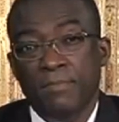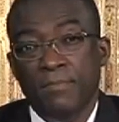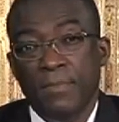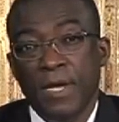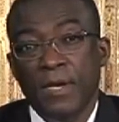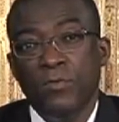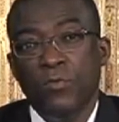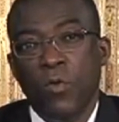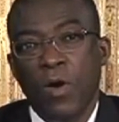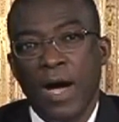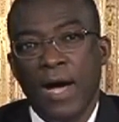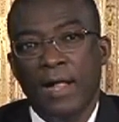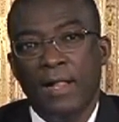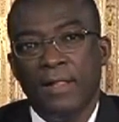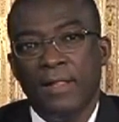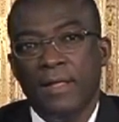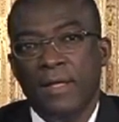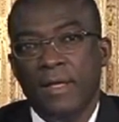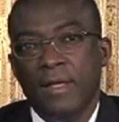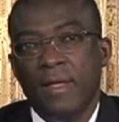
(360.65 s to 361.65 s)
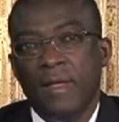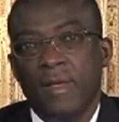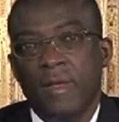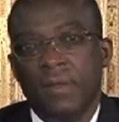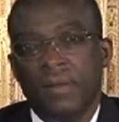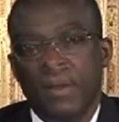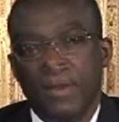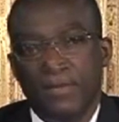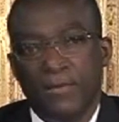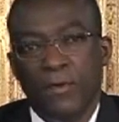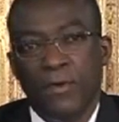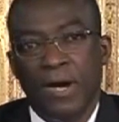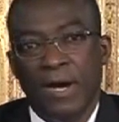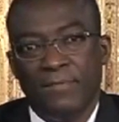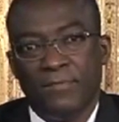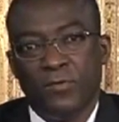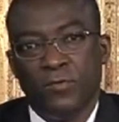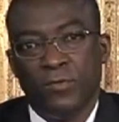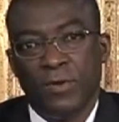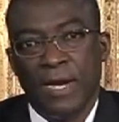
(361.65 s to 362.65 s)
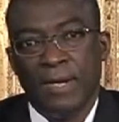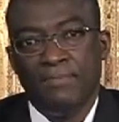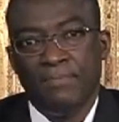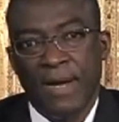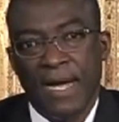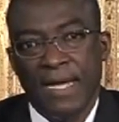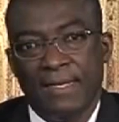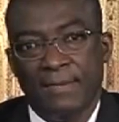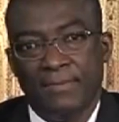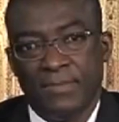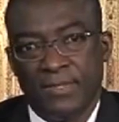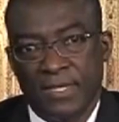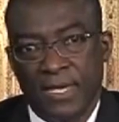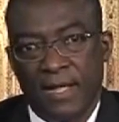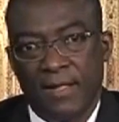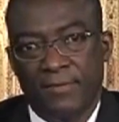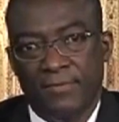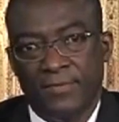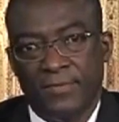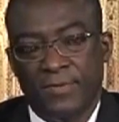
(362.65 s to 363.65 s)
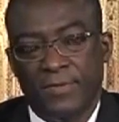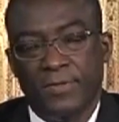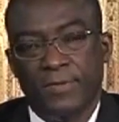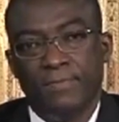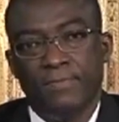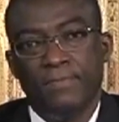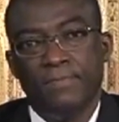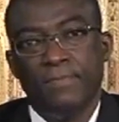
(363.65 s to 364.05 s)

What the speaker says: meanwhile, people have to run themselves.